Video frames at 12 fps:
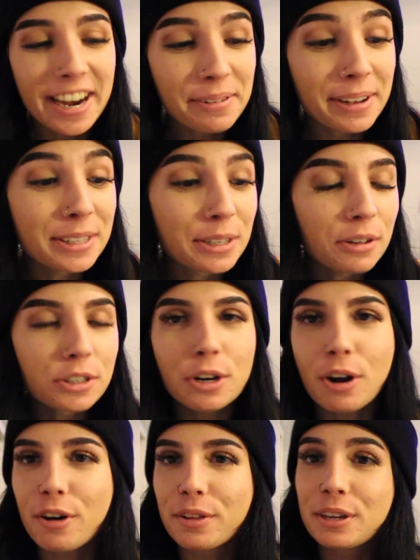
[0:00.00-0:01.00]
Anyways, those
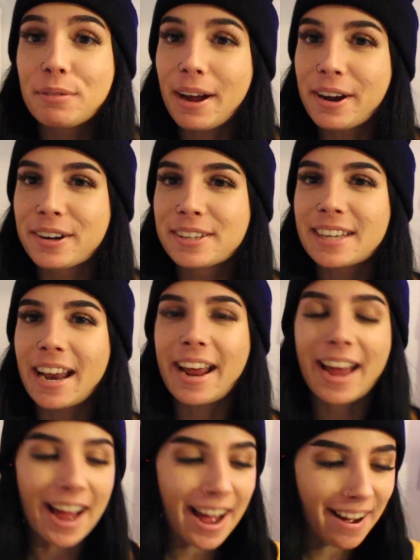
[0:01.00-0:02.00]
are all the records that I
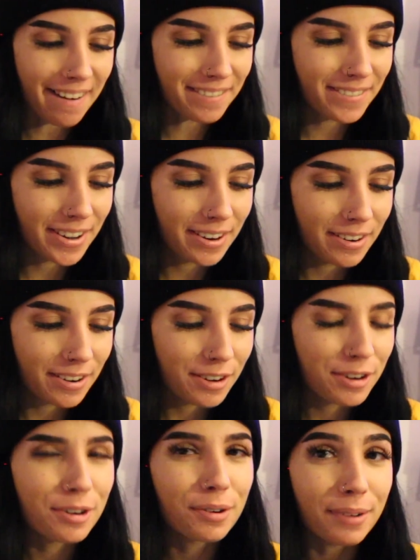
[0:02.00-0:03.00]
have.
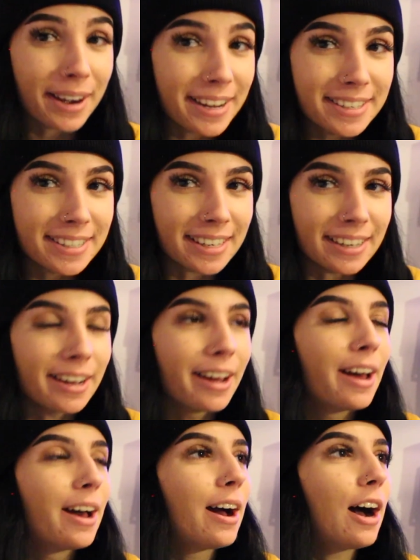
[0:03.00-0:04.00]
Crazy.
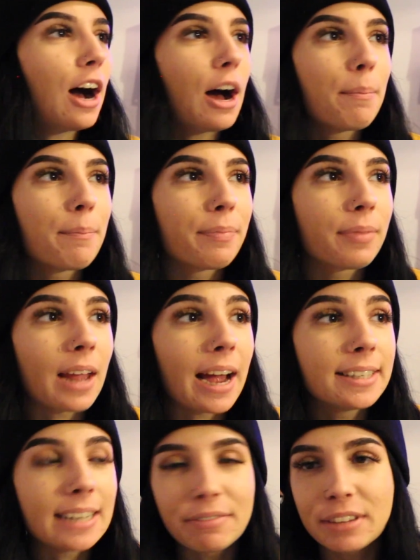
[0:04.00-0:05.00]

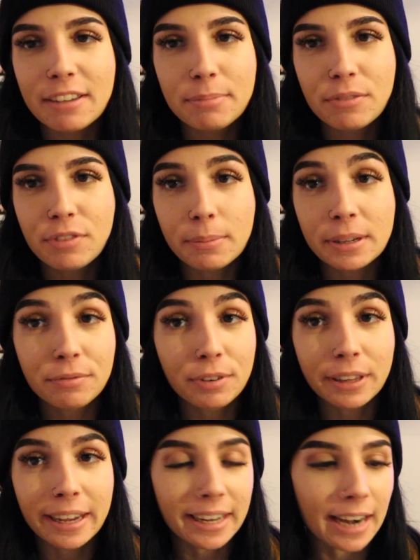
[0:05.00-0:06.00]
I definitely have been filming
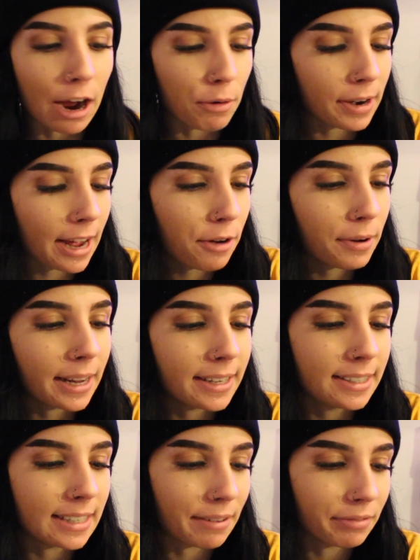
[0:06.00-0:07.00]
for like an hour now, and
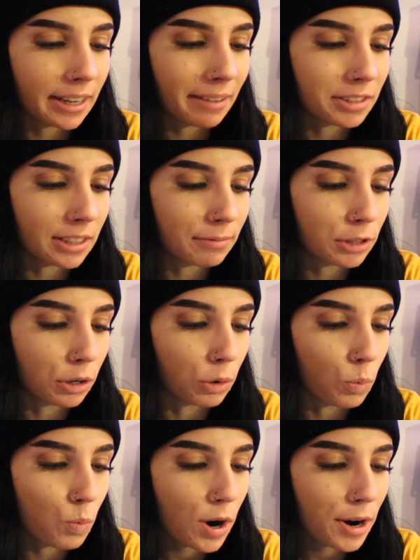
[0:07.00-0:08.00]
I definitely have to leave to go to
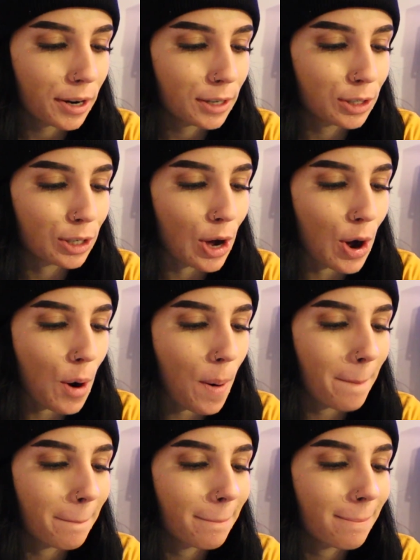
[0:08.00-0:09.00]
work,
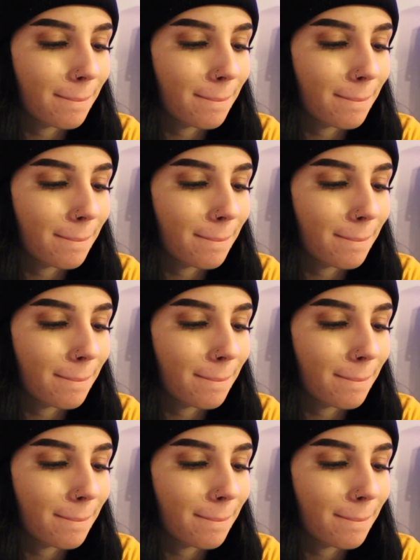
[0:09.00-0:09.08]
so